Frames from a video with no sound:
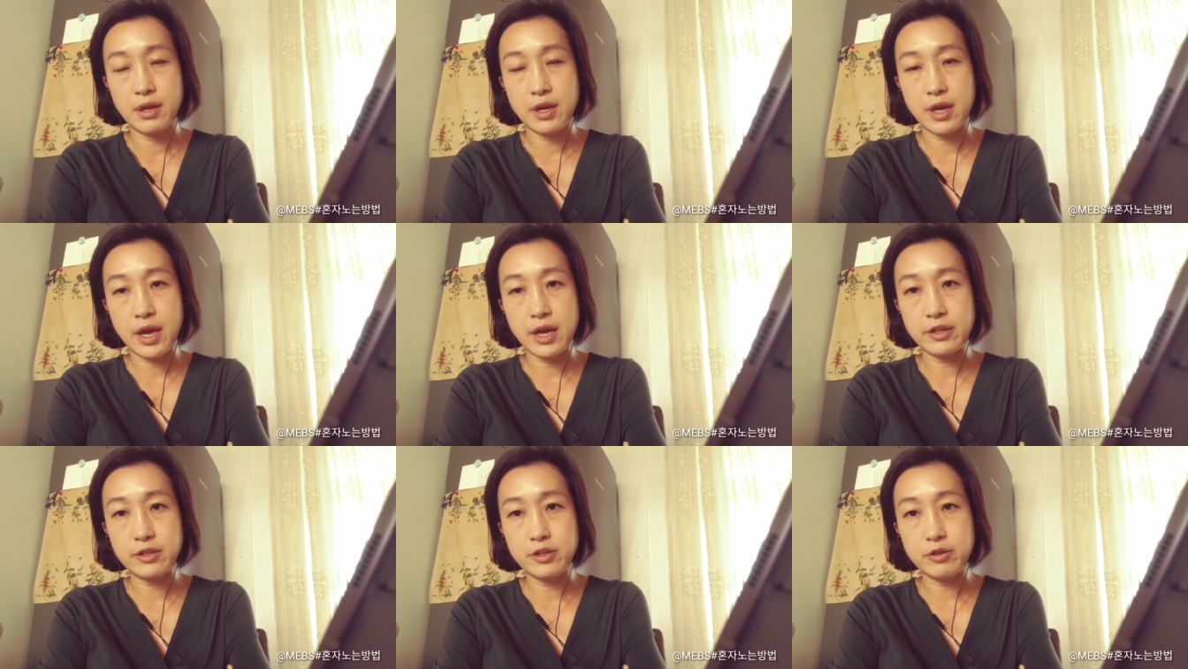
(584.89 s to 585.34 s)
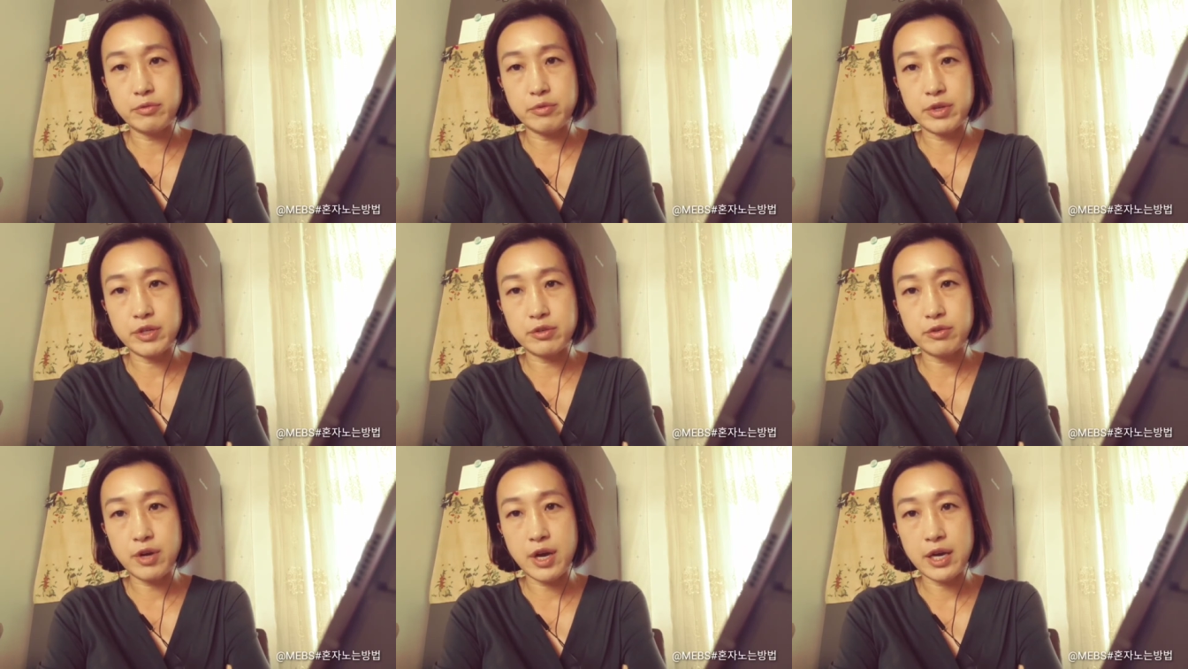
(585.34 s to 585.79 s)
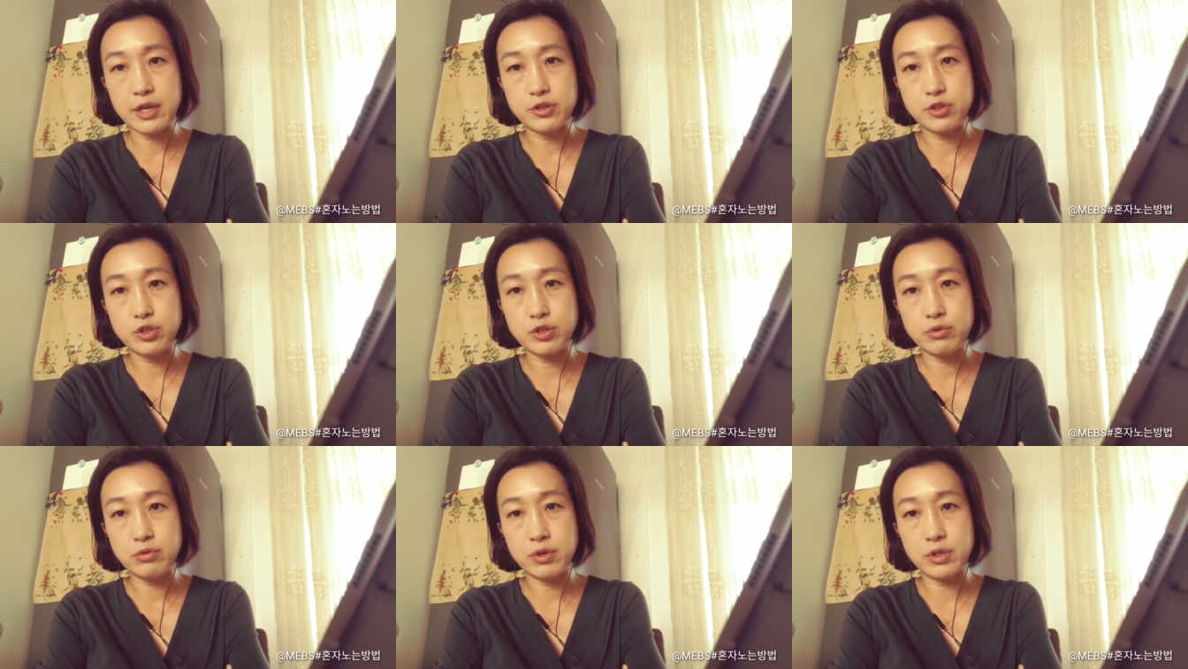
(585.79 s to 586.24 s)
And with quite
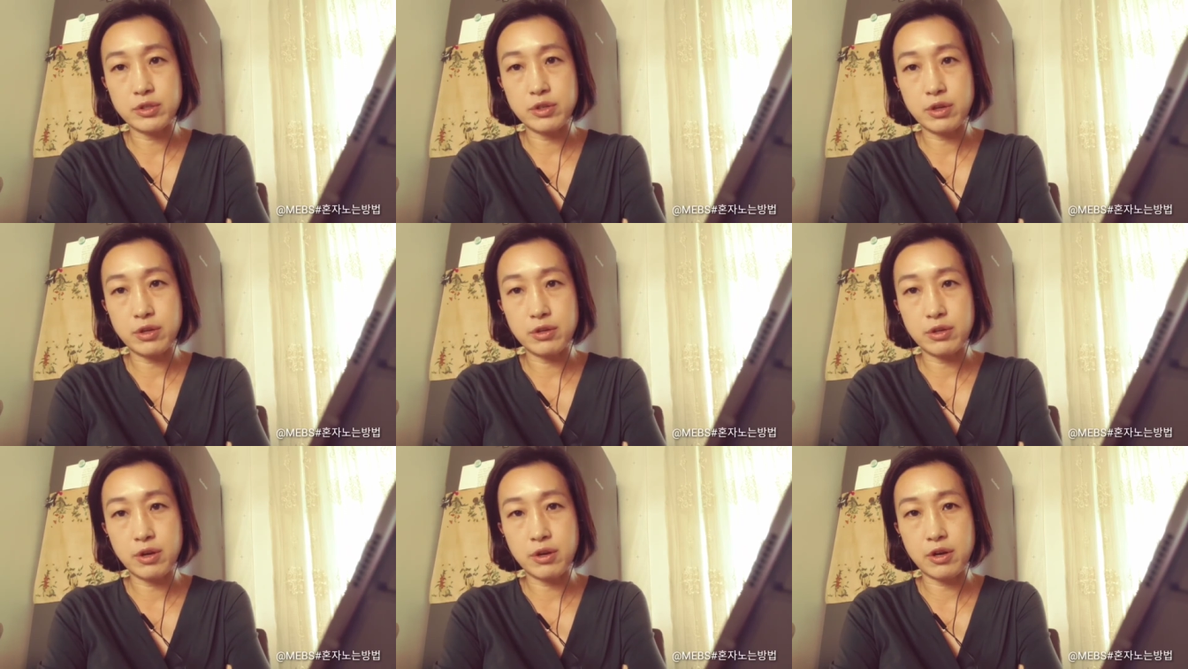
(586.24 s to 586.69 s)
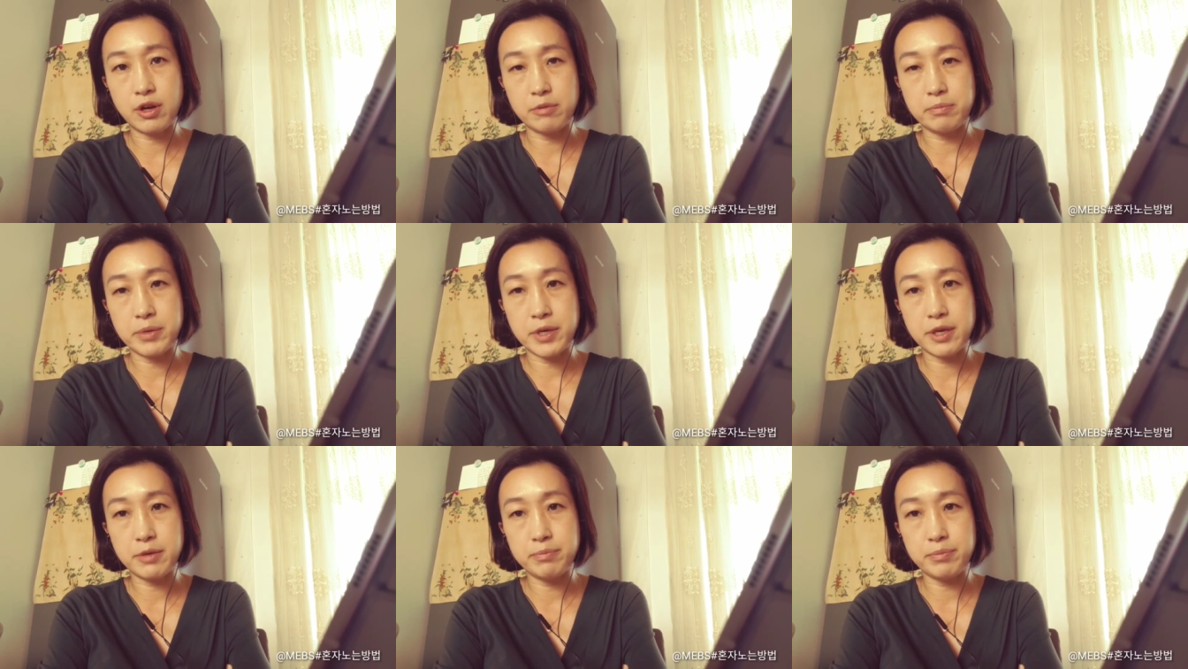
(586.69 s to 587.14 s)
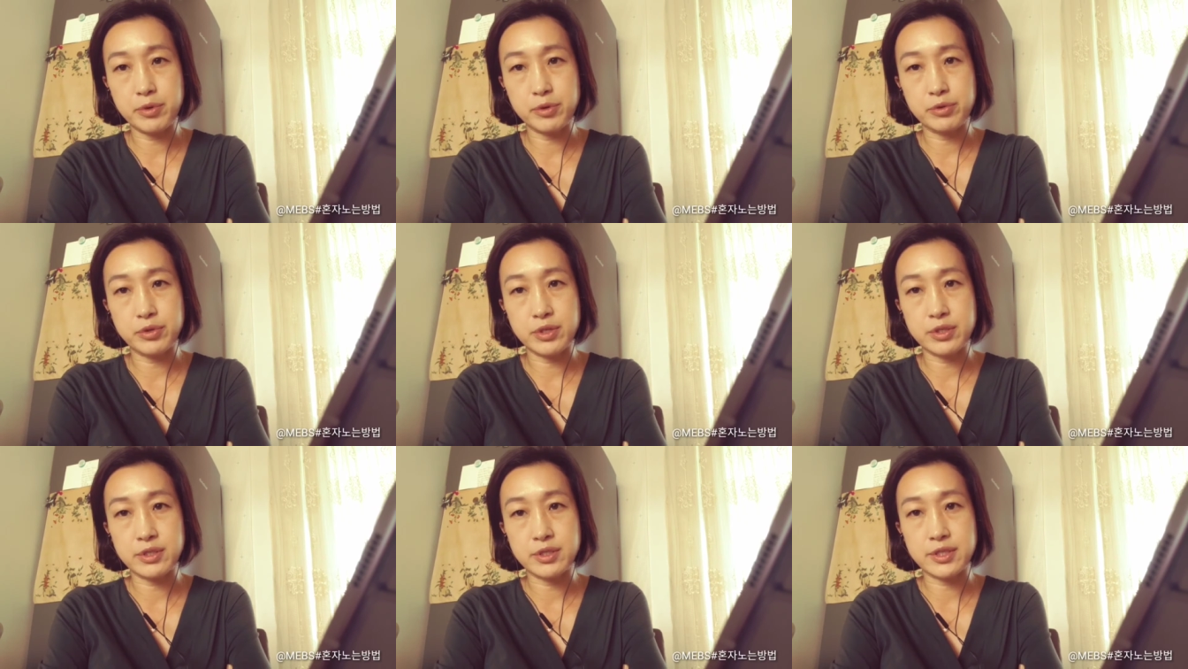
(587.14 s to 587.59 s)
sure no local people
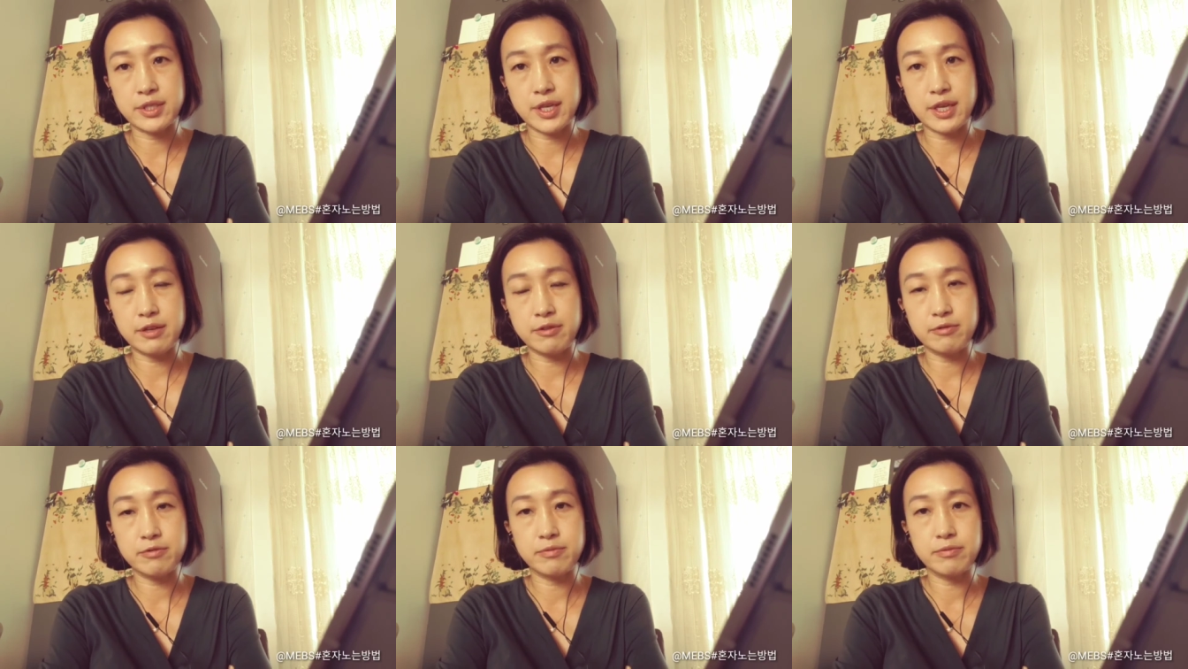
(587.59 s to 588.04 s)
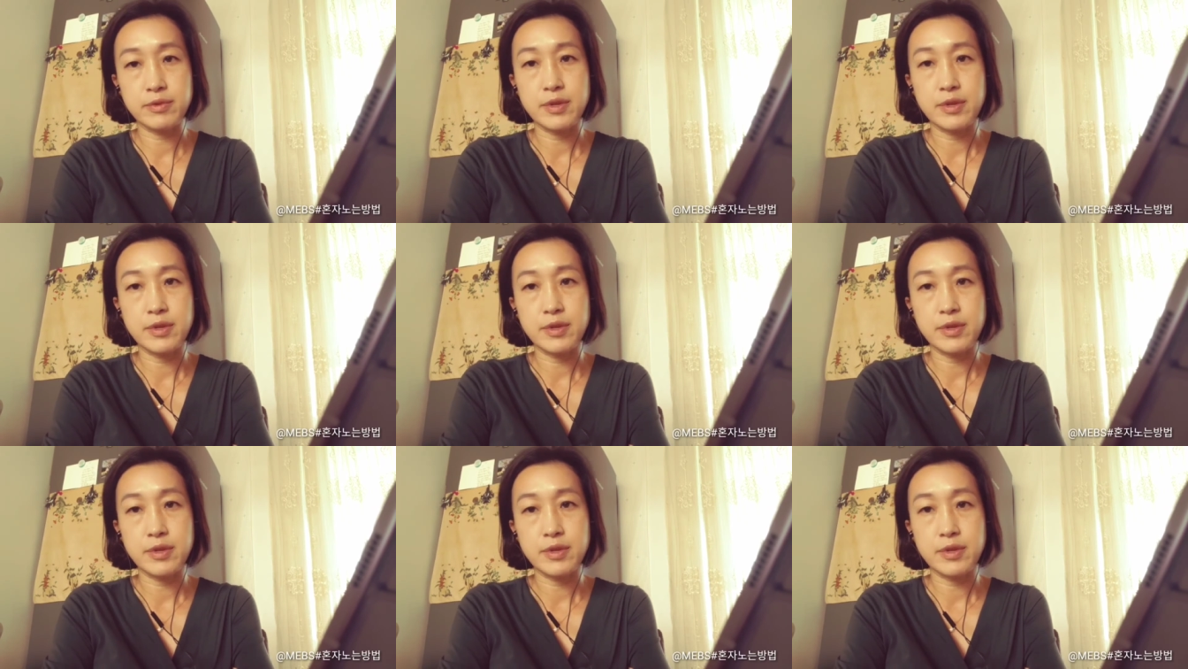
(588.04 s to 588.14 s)
to steal,